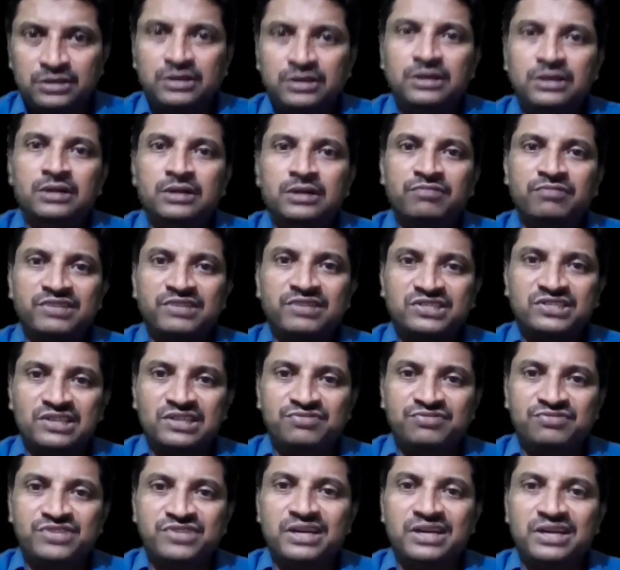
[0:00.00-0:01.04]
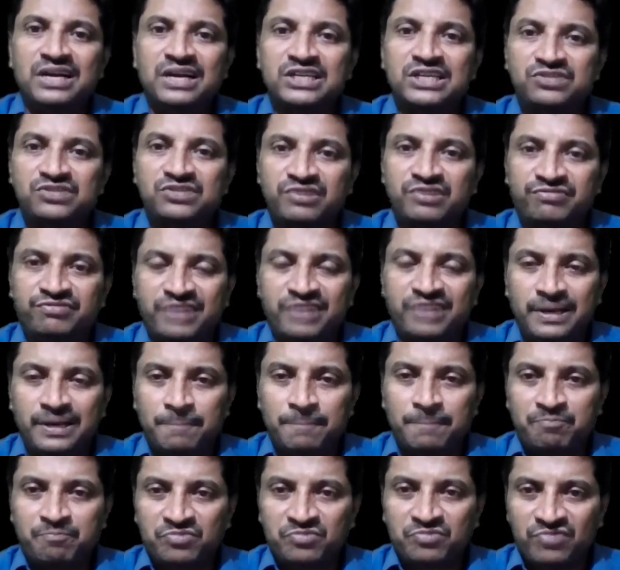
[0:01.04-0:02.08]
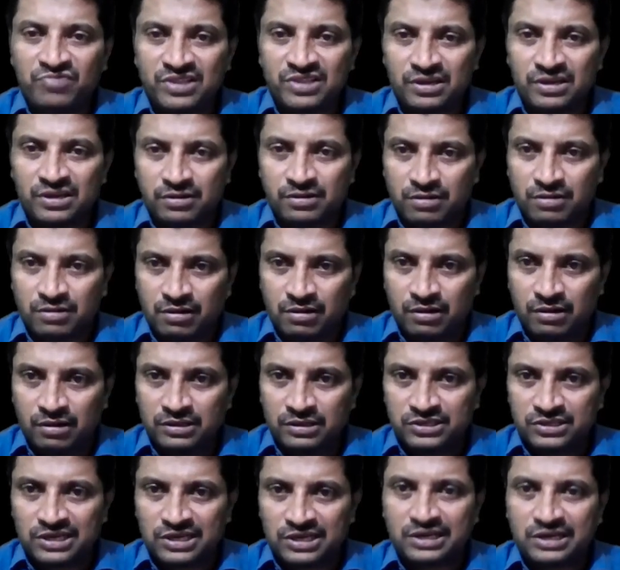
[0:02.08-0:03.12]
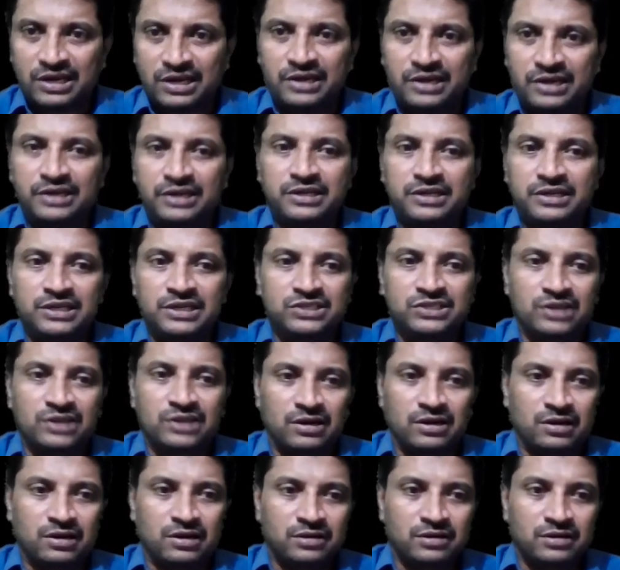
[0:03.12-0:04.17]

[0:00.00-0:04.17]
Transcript: For safe side, let us verify whether all these are candidate keys or not.